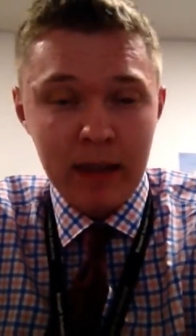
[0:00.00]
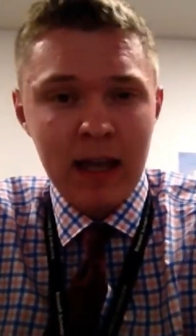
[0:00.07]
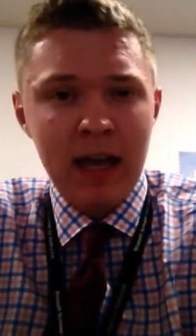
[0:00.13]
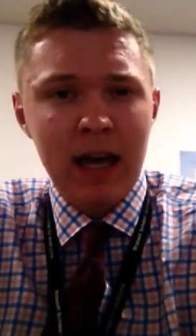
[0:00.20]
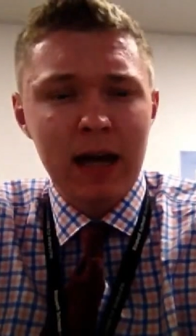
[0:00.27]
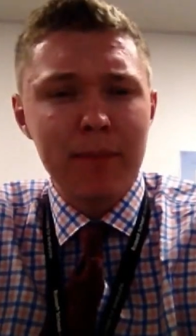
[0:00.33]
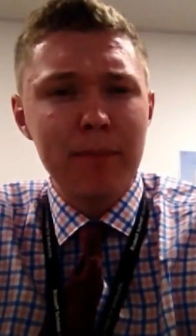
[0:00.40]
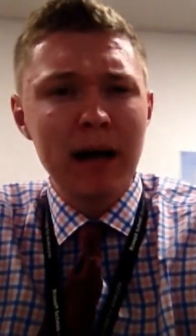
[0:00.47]

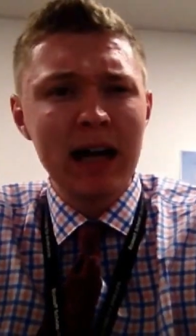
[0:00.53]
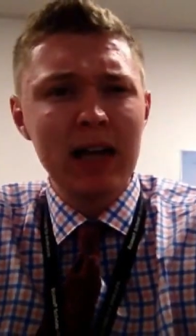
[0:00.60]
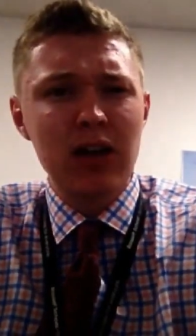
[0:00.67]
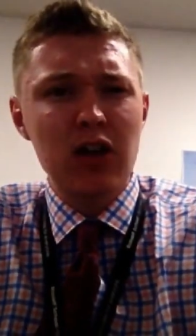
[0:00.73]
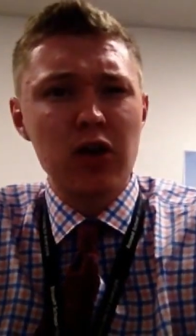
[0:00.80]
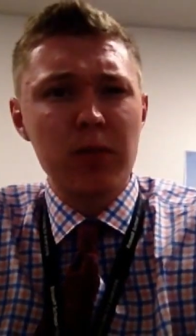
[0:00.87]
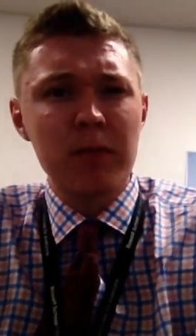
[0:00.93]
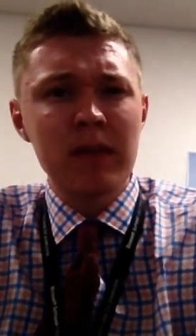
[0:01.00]
and a
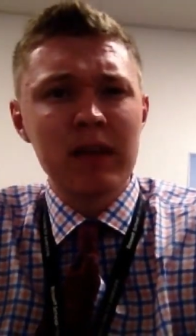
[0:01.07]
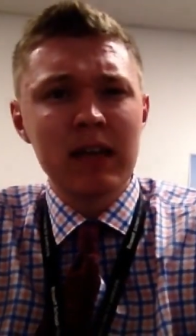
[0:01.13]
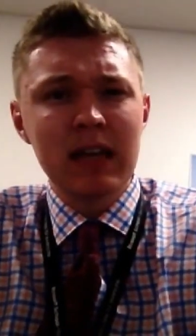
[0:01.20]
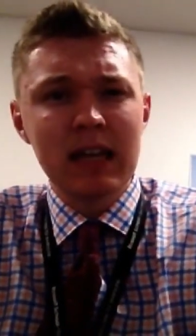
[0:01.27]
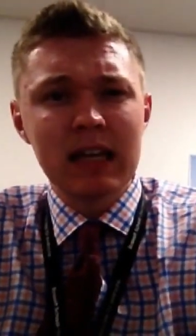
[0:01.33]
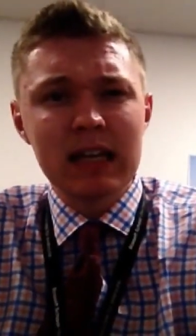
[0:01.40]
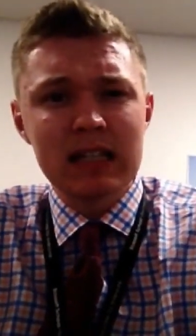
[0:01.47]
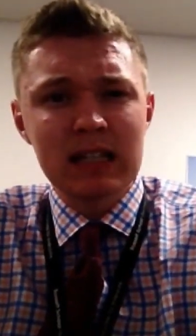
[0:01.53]
biome
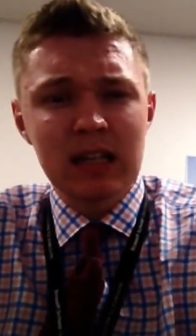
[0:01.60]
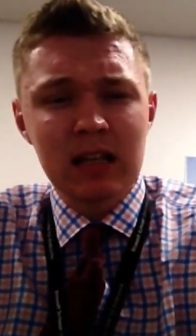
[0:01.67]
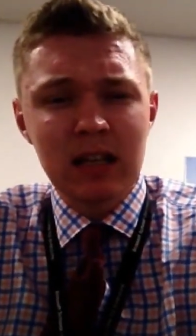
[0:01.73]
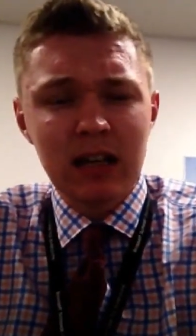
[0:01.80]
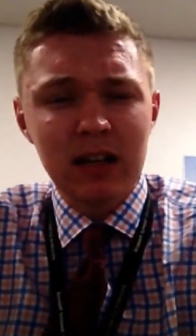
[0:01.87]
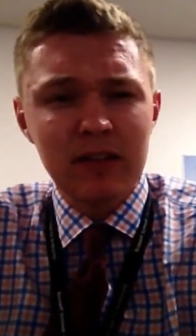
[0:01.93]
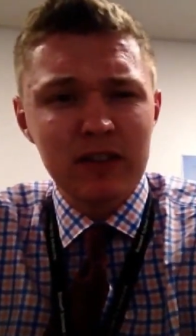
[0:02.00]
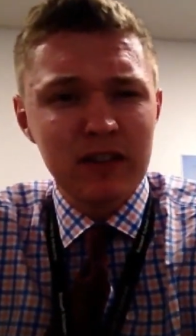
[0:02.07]
is
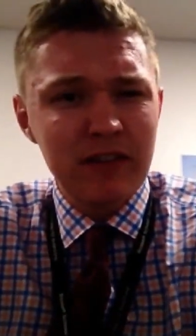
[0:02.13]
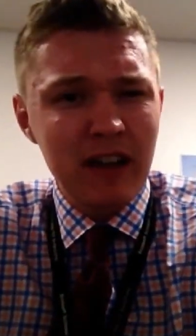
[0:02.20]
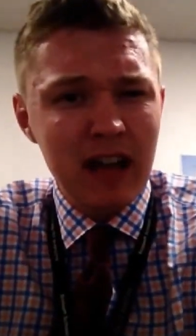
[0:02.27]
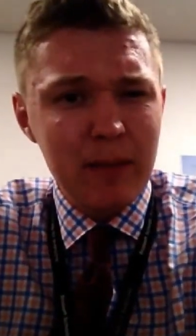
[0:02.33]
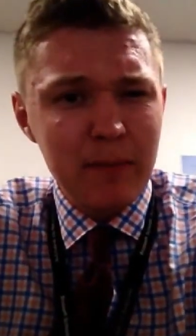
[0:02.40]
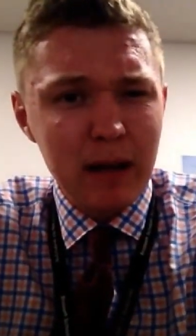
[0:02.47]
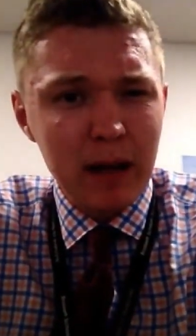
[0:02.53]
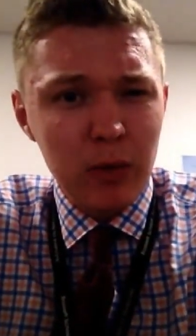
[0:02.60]
kind of defined
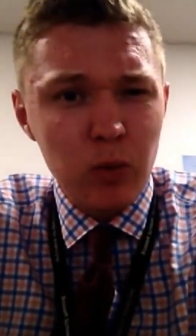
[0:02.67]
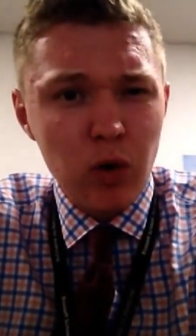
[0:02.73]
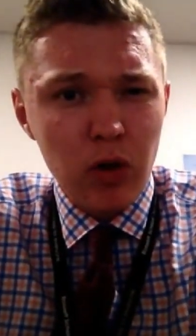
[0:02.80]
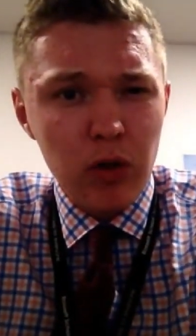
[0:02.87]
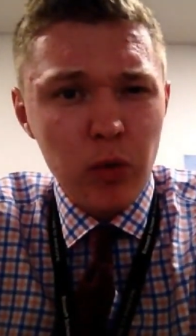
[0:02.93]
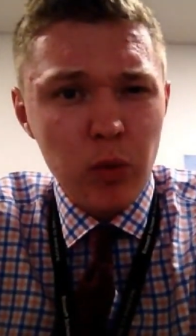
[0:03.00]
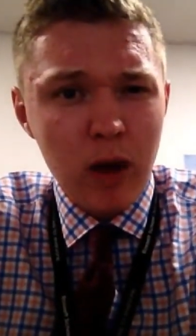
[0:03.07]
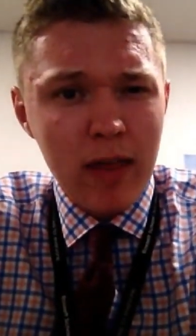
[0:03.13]
by what the
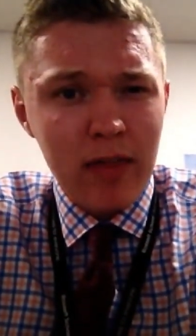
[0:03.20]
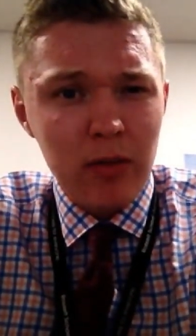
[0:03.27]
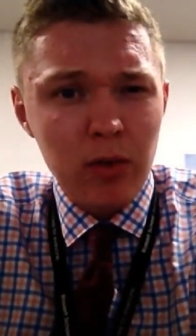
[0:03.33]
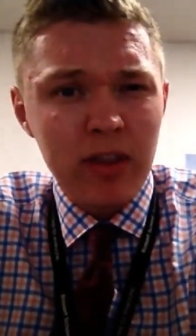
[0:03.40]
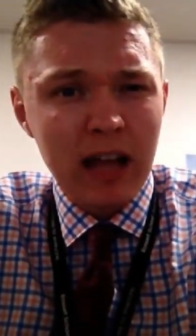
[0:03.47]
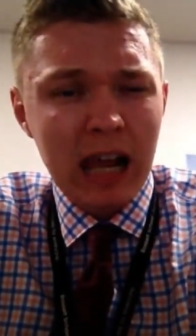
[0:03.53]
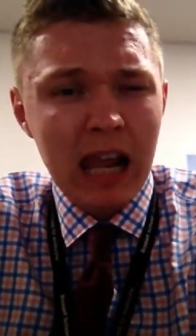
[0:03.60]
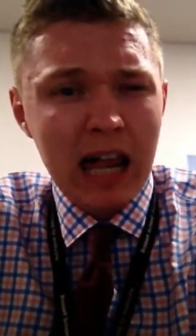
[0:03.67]
weather, what the
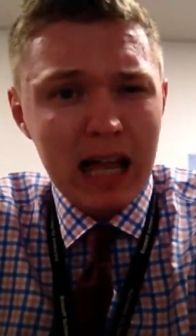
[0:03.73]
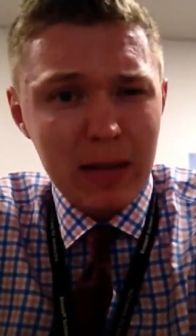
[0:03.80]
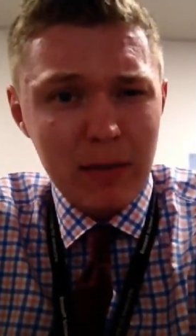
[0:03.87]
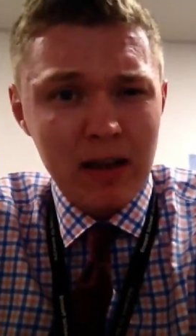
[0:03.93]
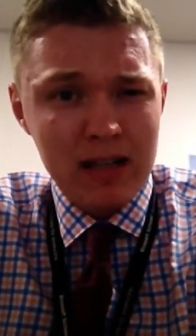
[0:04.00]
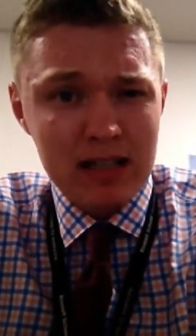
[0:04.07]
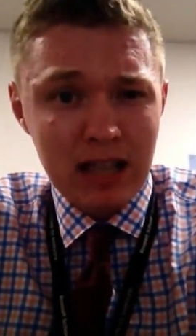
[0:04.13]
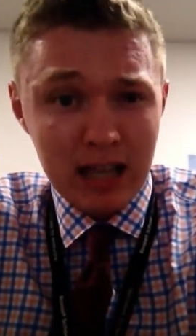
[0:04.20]
climate
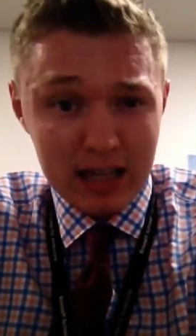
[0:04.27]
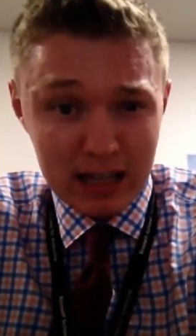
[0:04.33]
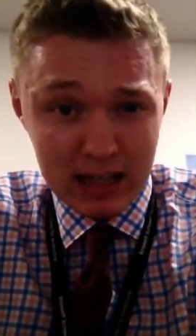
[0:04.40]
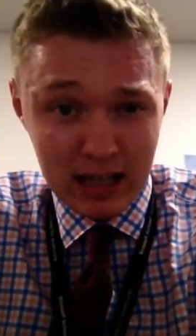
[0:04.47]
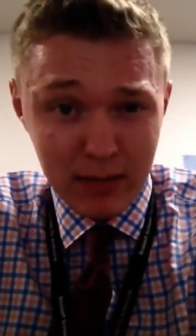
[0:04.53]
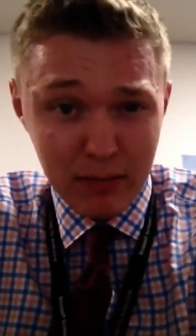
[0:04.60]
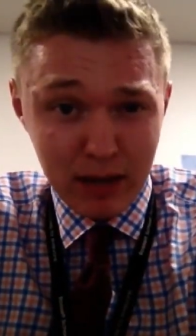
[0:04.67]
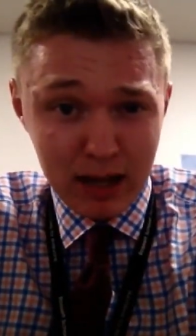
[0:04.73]
is like in
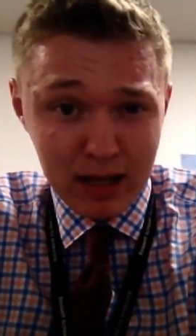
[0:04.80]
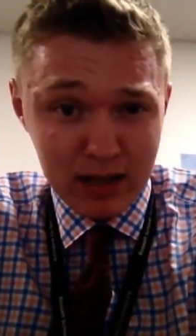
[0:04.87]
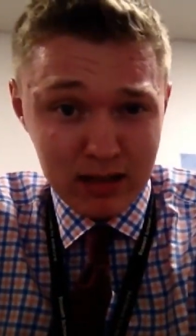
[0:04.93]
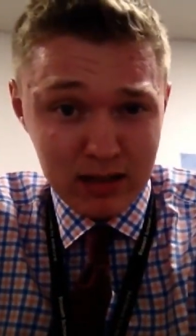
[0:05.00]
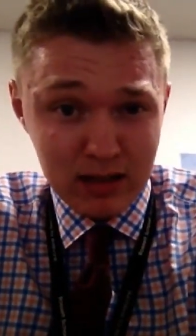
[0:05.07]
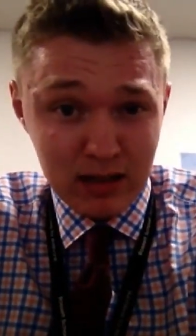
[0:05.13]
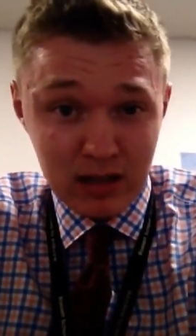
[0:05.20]
that place,